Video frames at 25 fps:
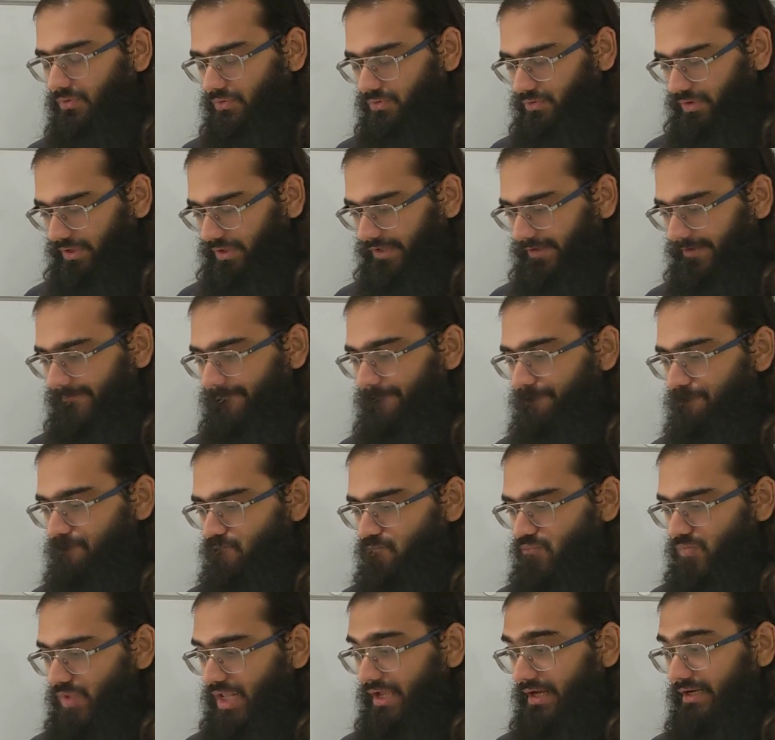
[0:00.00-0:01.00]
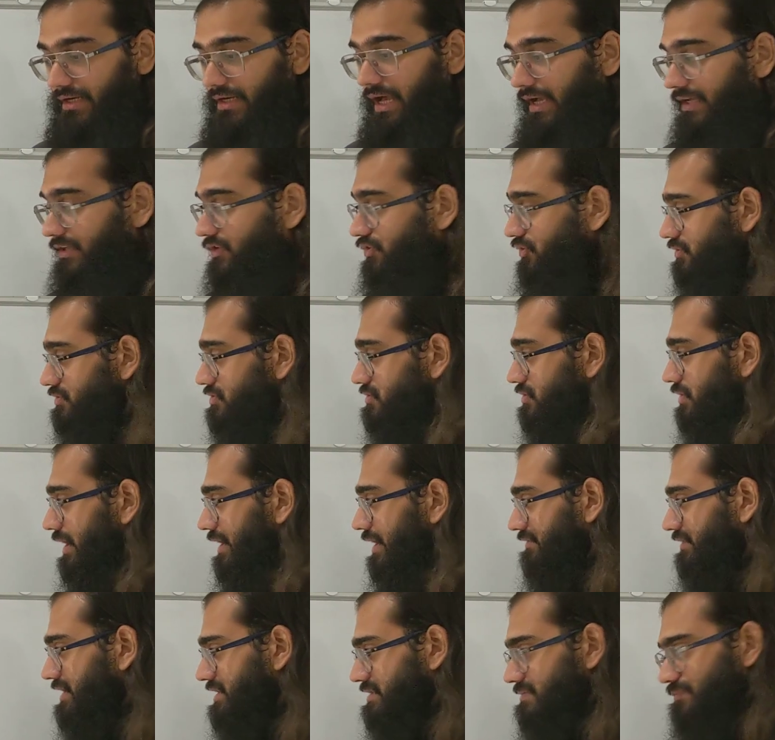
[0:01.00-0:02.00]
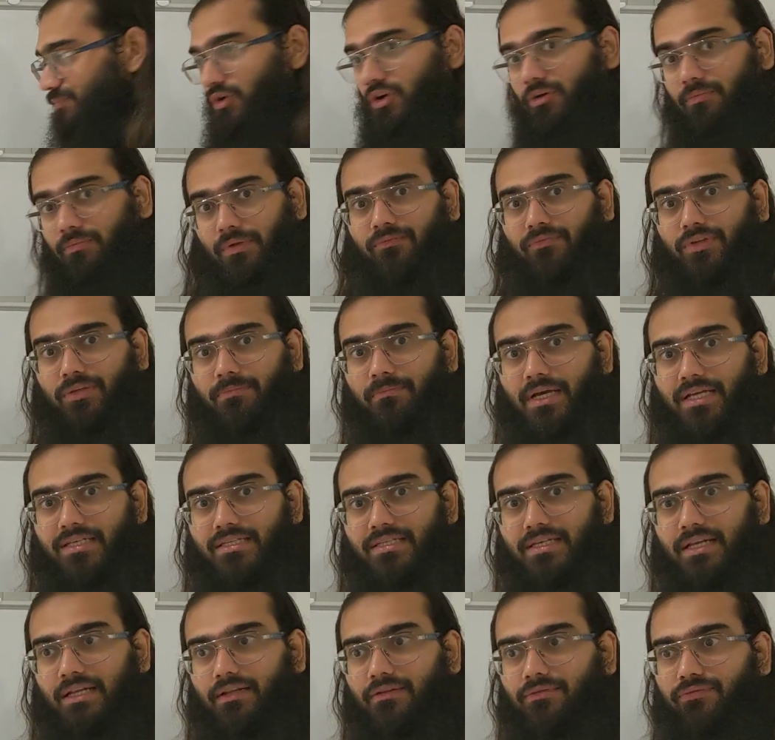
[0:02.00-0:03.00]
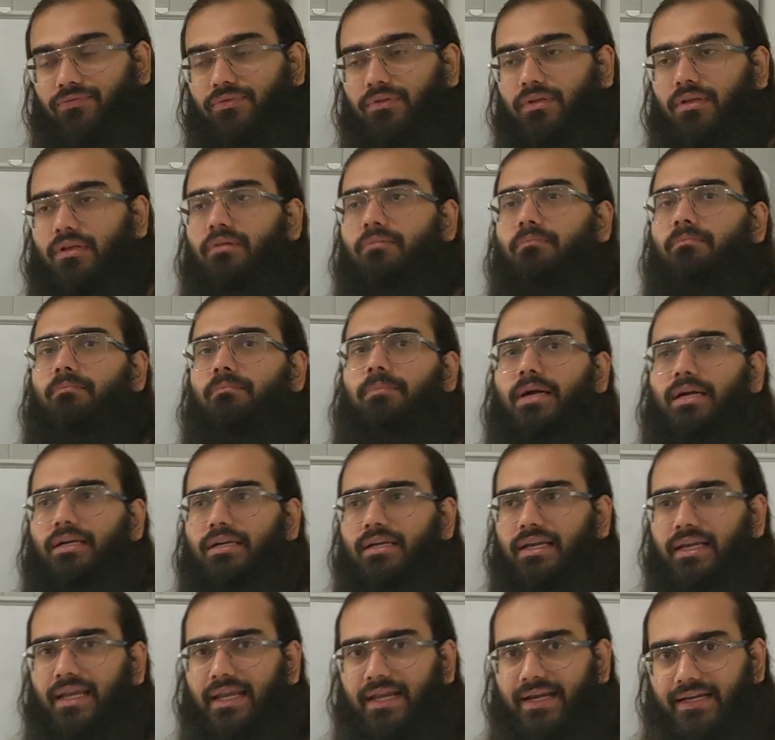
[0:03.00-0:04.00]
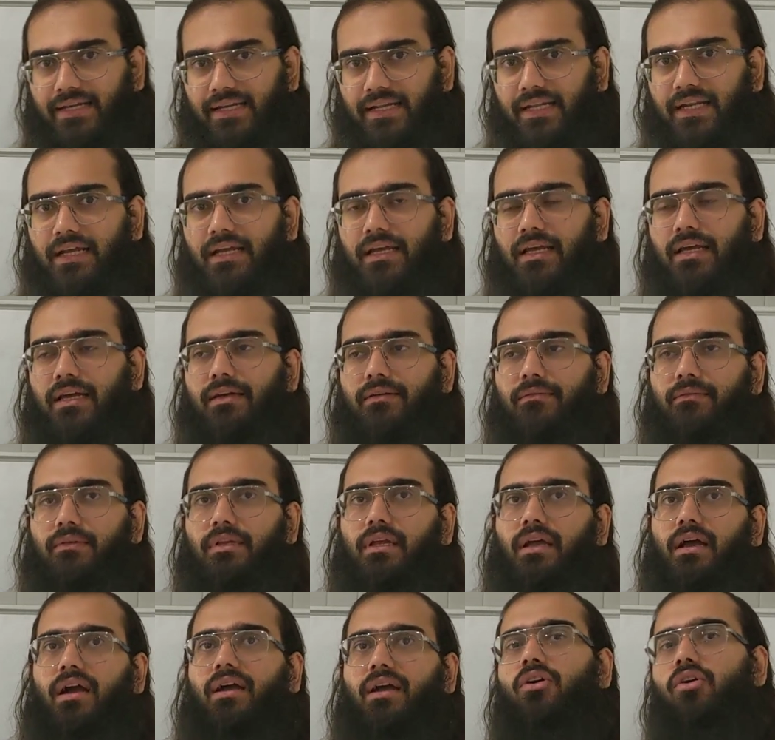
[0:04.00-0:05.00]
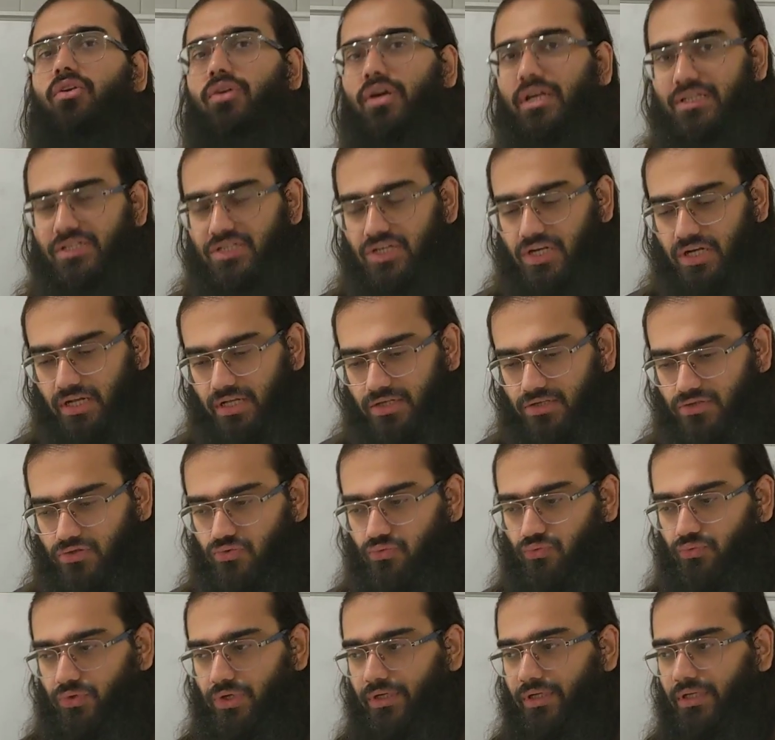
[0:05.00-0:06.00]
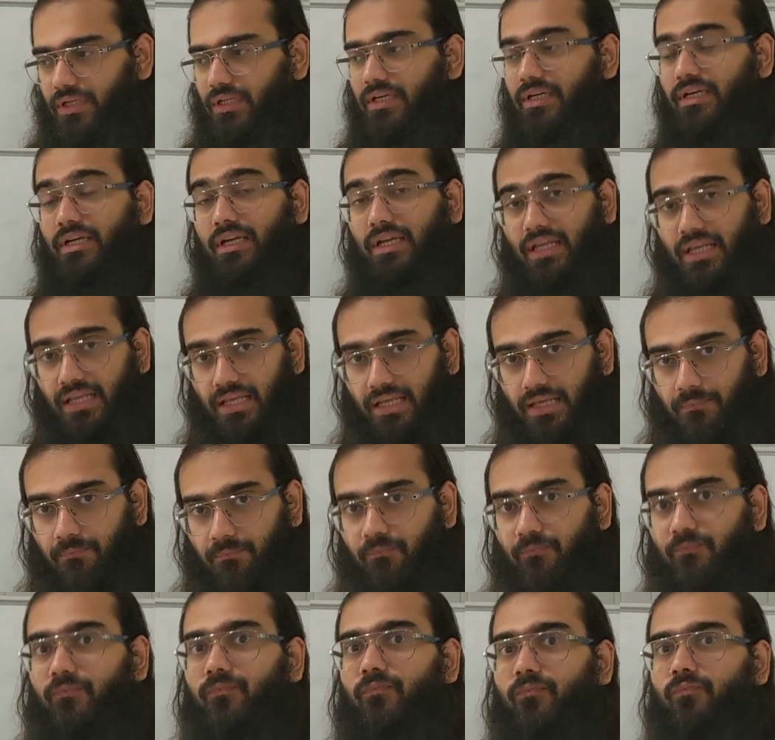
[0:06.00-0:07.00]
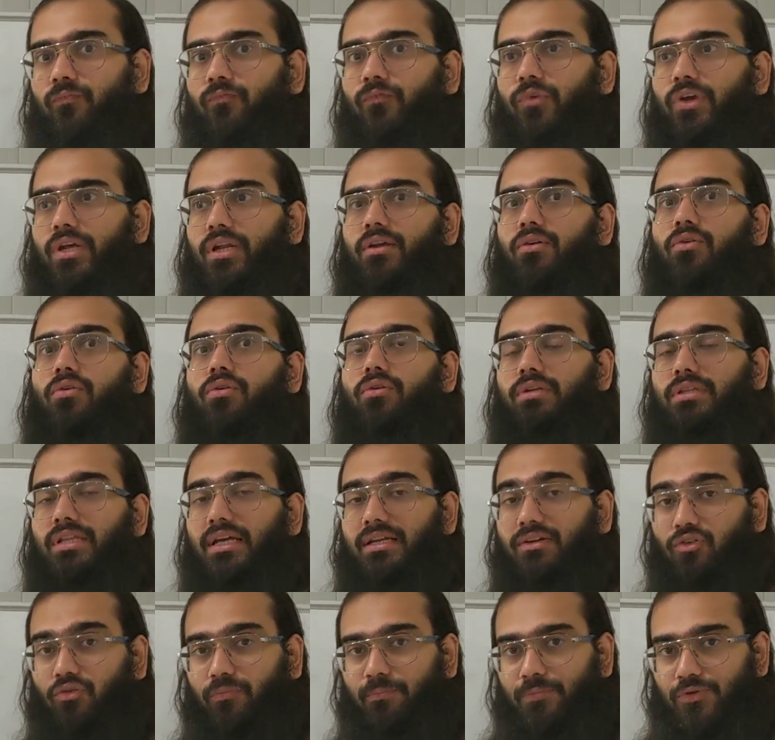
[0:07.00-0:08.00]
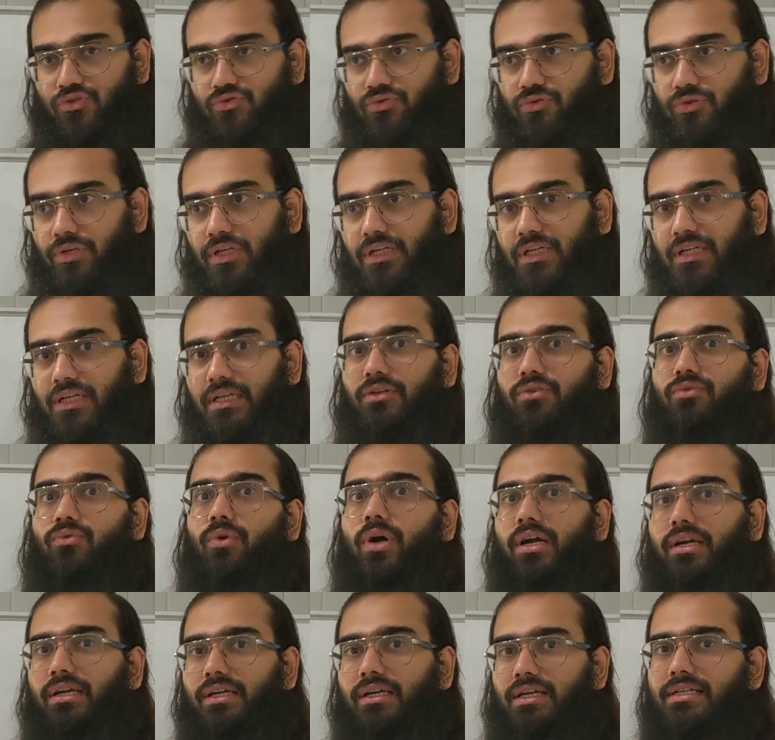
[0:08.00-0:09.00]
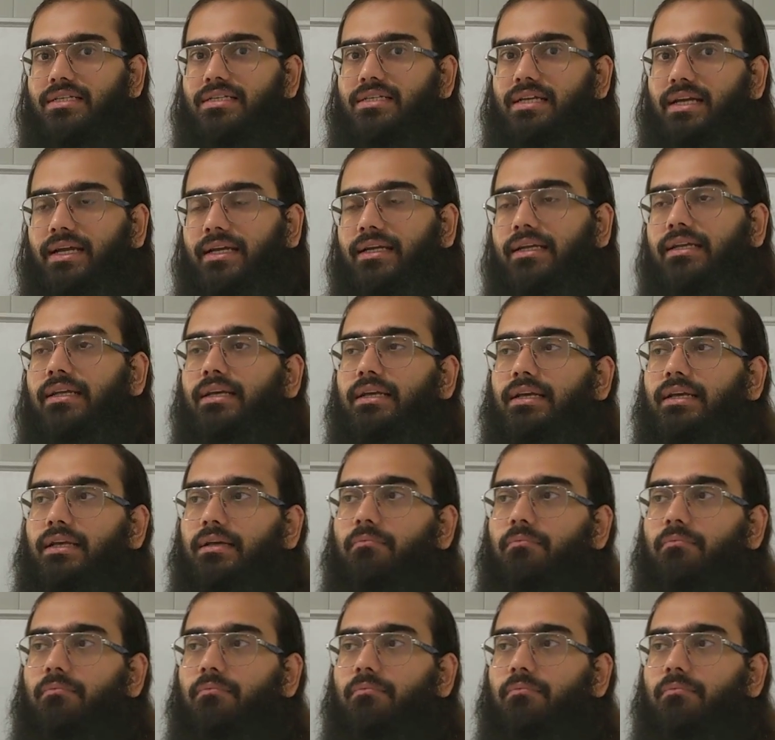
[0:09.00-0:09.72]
Okay, and I used to have this problem with myself, but later I got a chance to work in a team where I got that opportunity to understand.